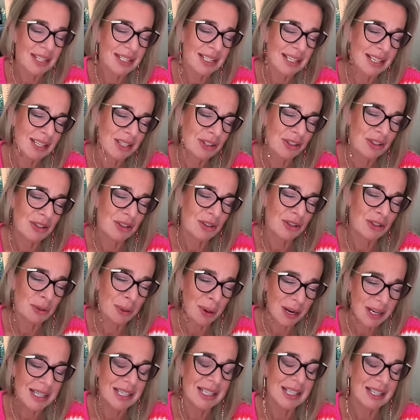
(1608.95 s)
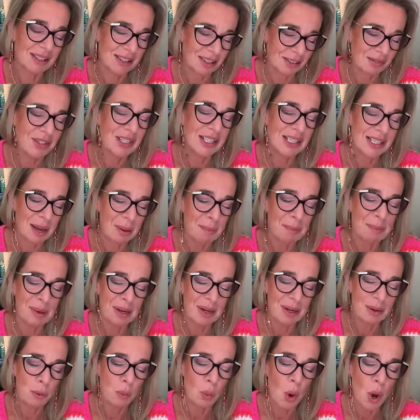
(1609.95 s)
That's in the 20th of
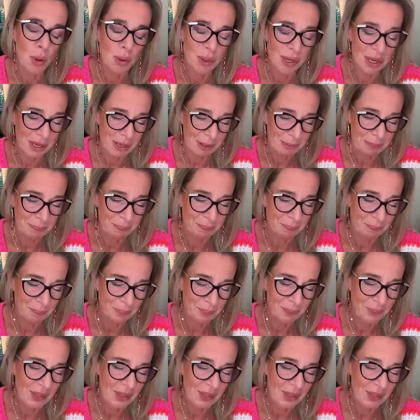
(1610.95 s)
December, Wokingham.